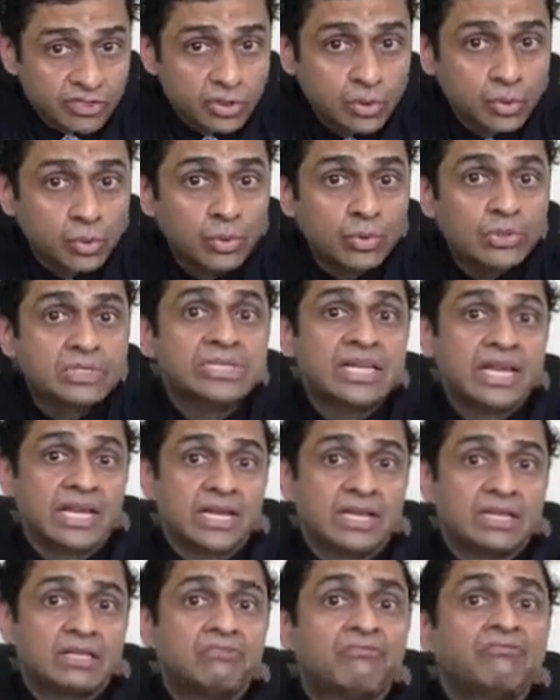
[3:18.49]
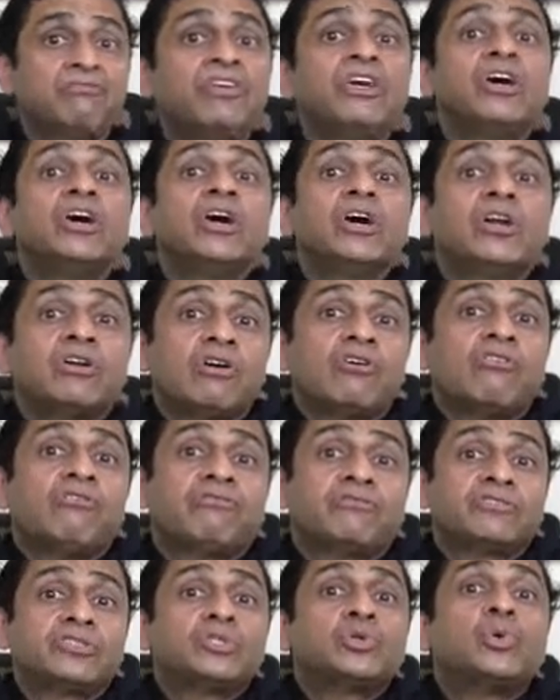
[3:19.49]
stools and the fear of
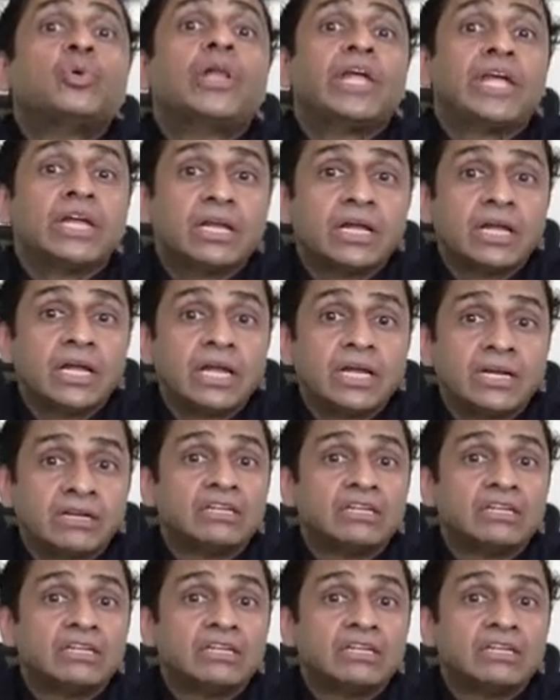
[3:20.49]
stooling